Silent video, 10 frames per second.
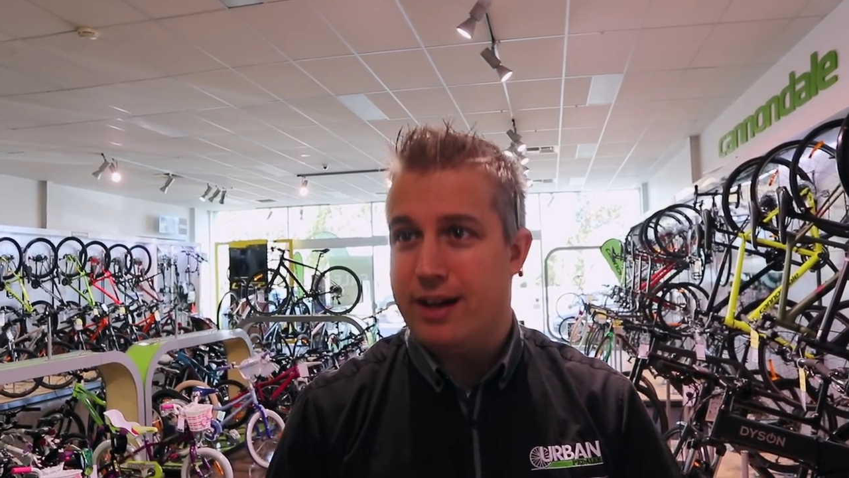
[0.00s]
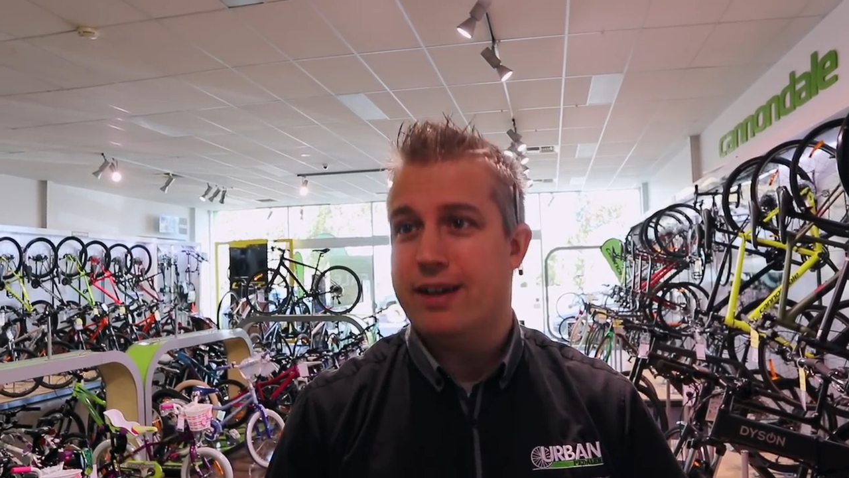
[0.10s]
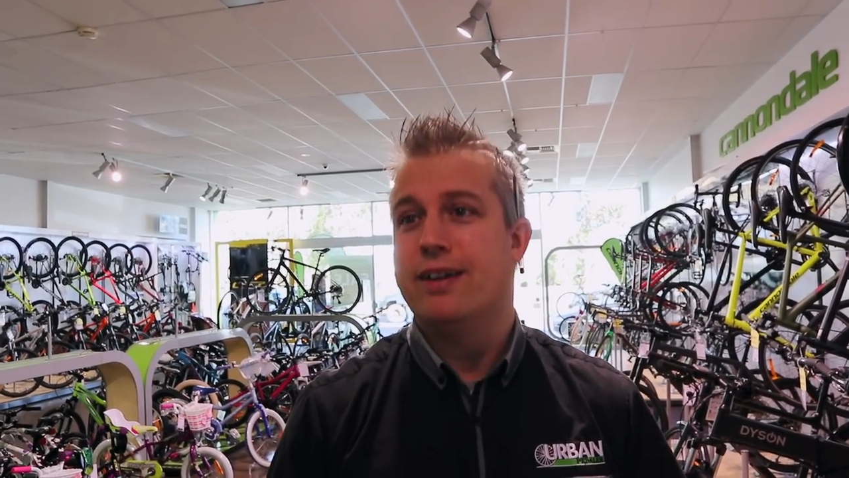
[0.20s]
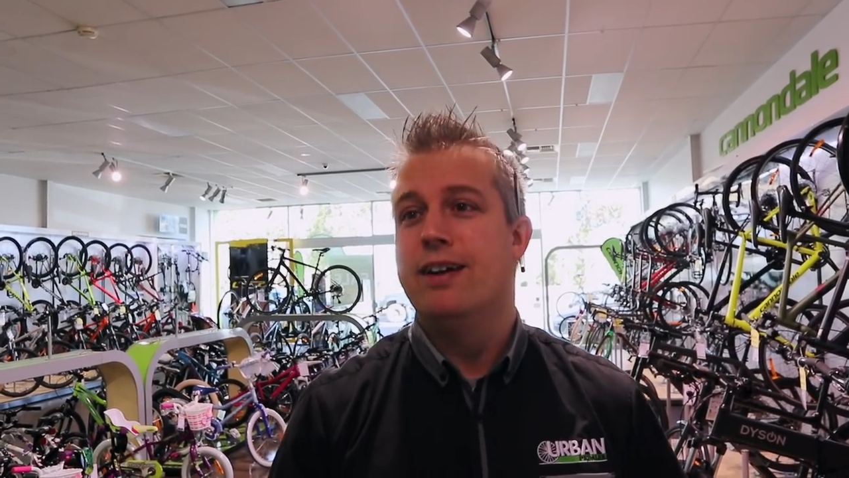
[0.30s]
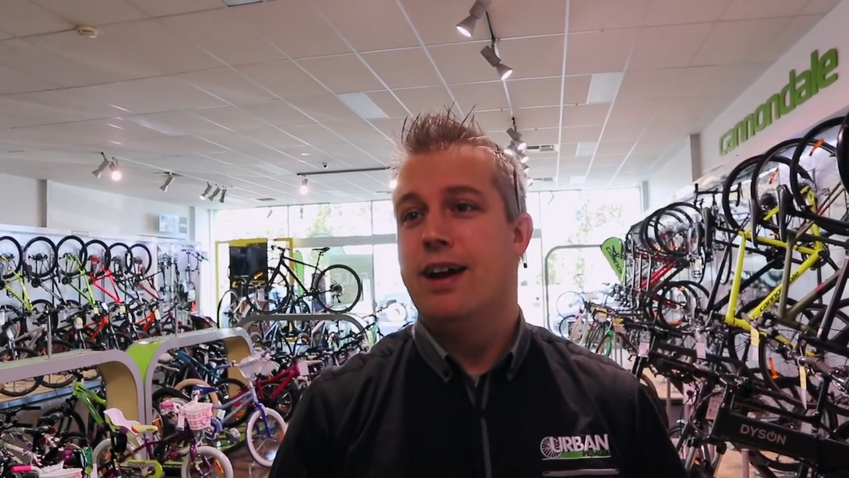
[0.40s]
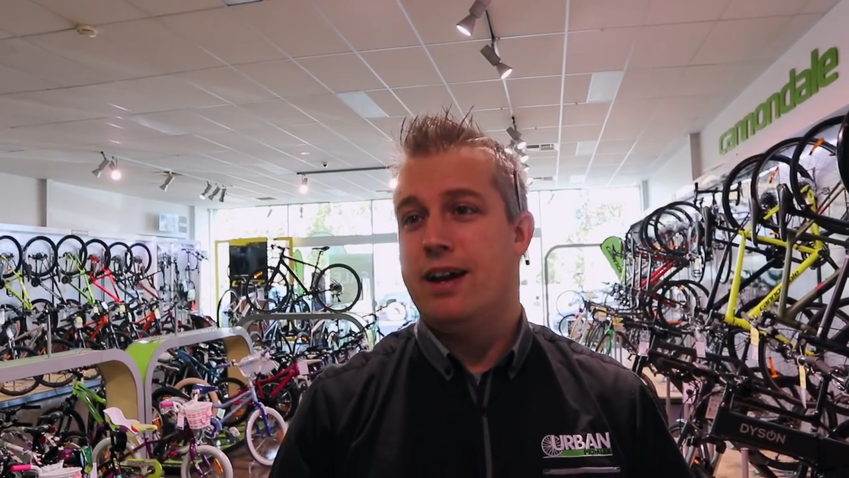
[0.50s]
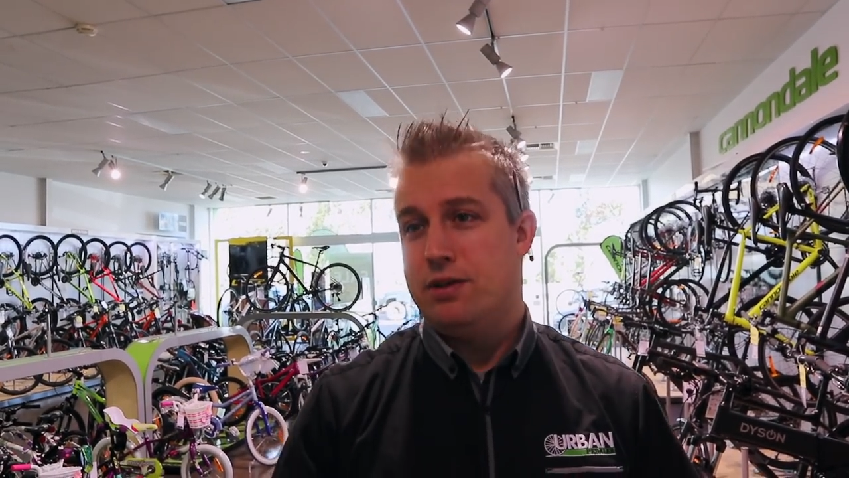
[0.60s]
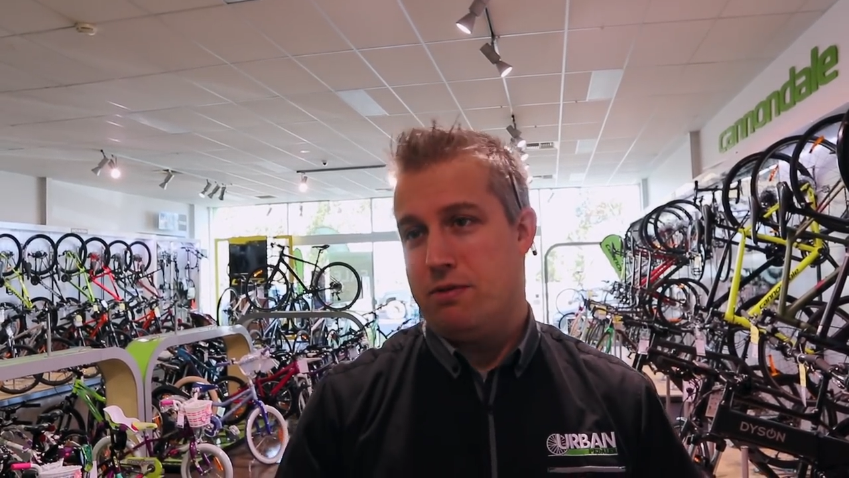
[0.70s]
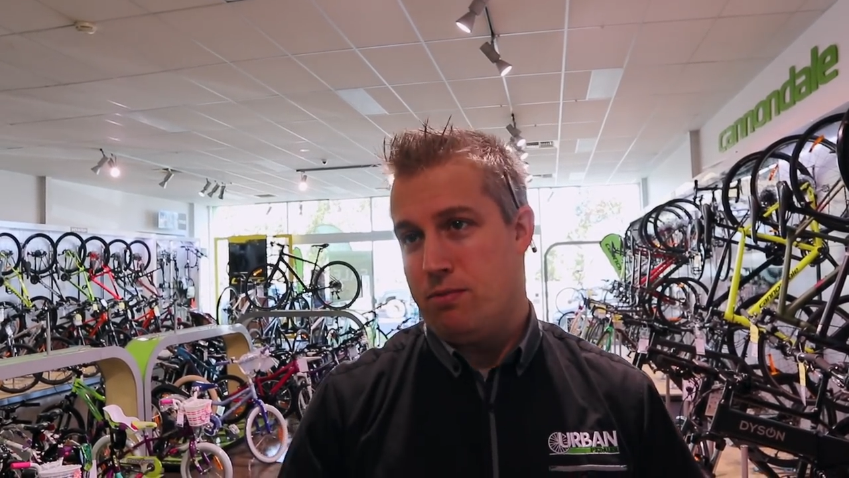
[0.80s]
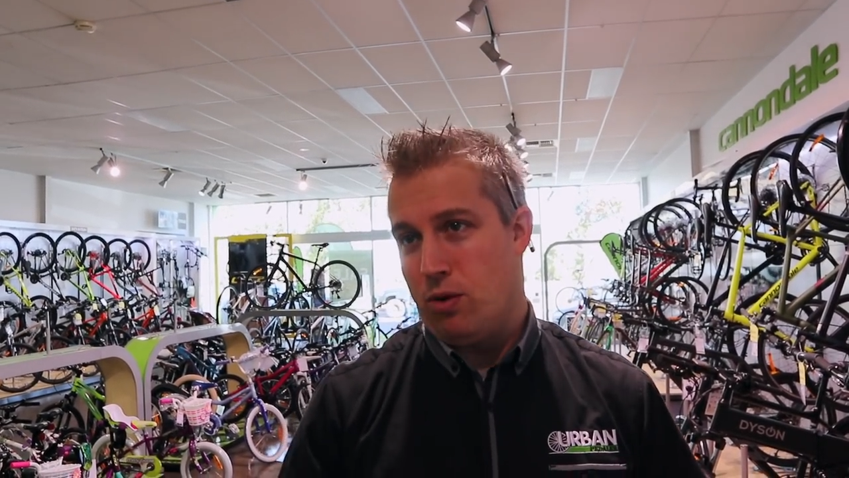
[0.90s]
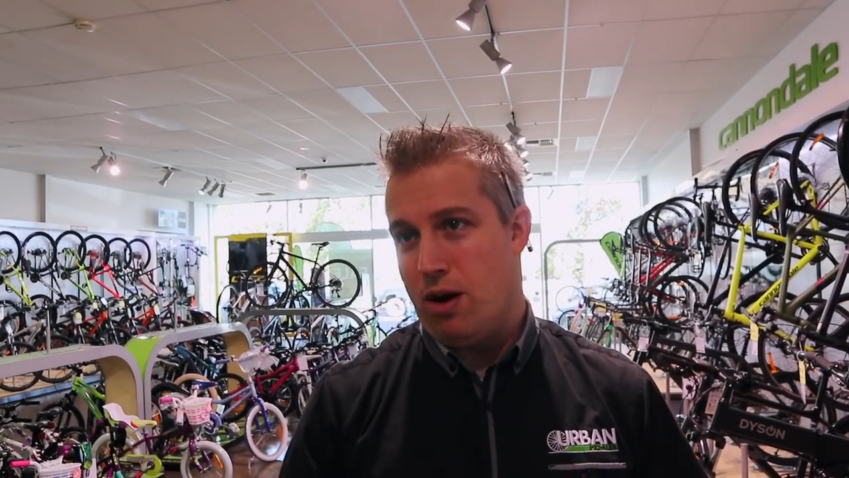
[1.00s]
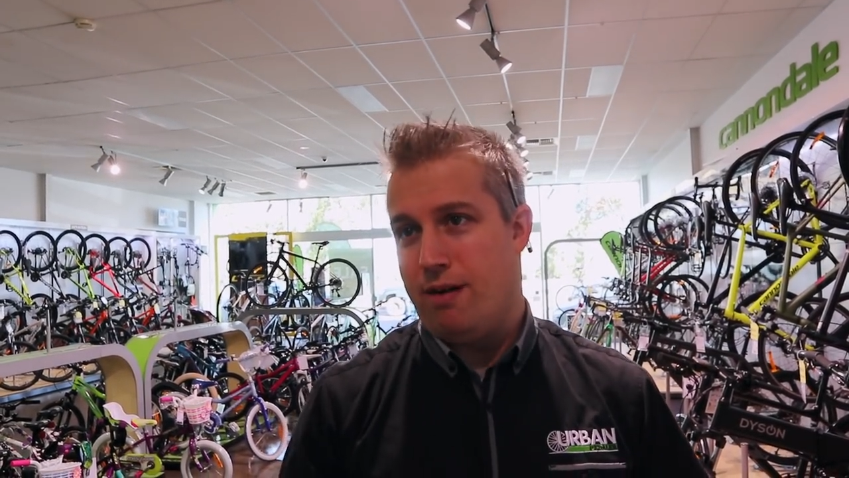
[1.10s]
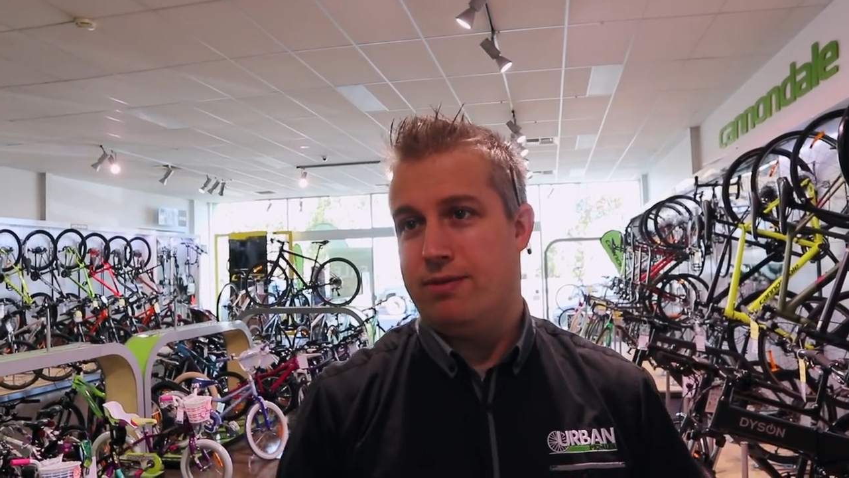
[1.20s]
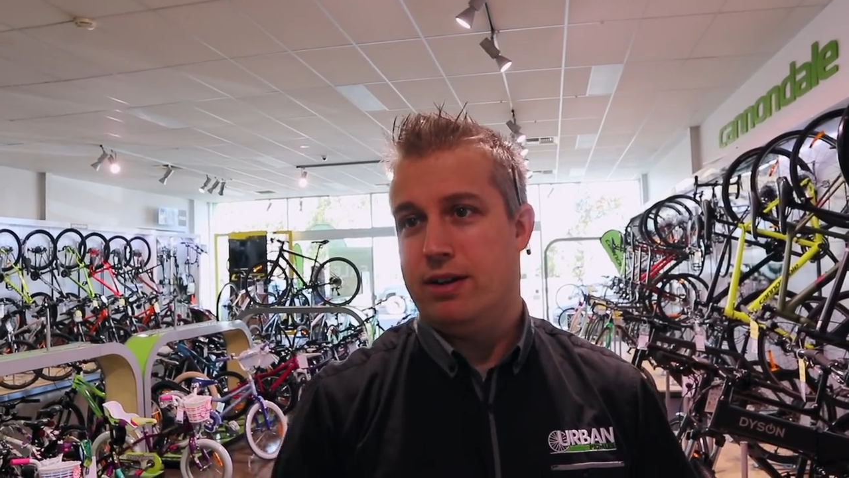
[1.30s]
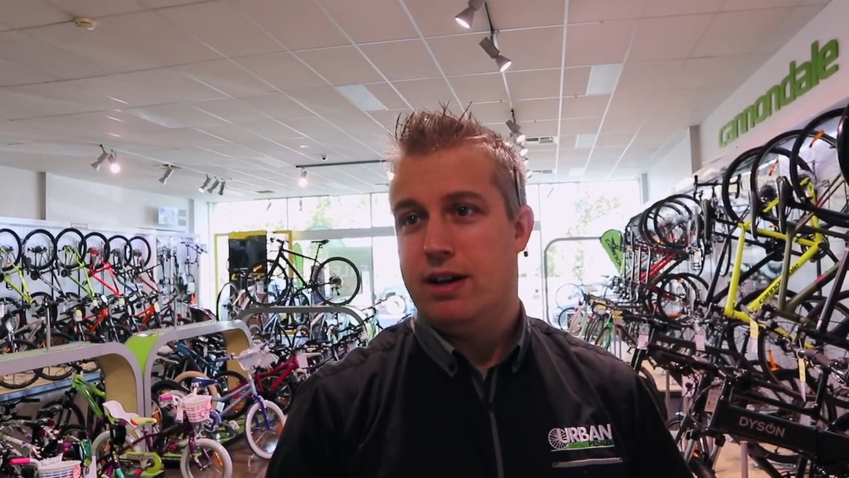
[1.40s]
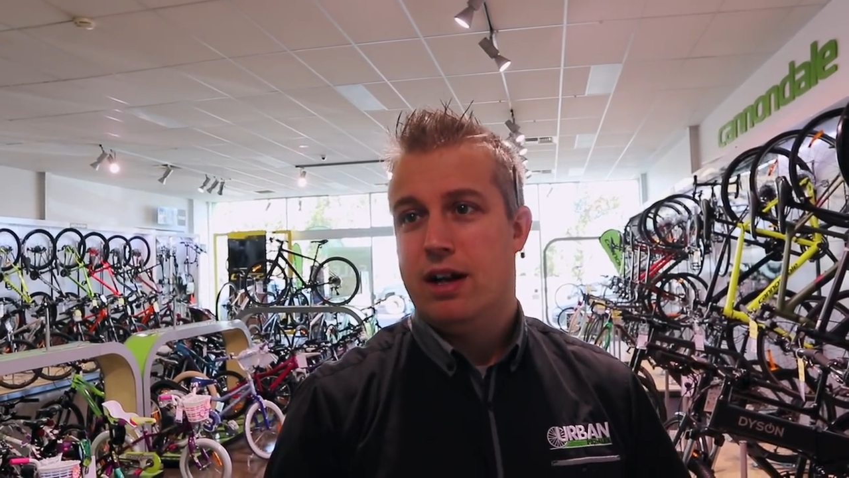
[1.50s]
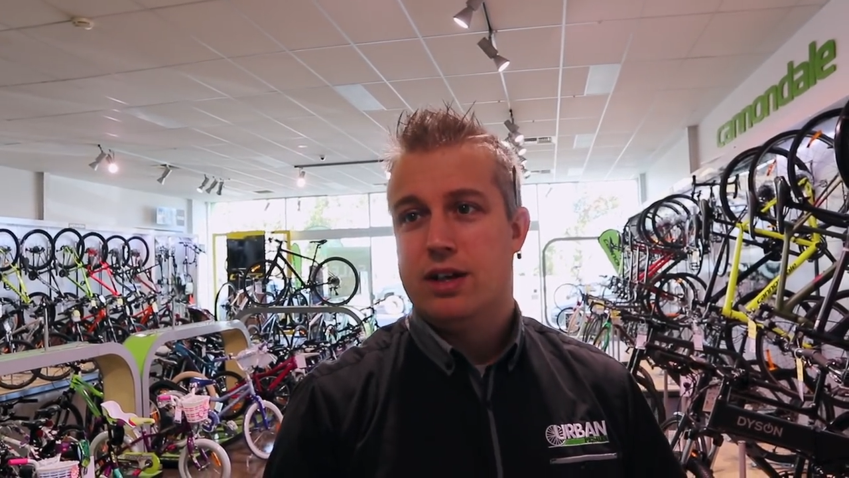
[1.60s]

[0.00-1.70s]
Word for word: it and do it more often.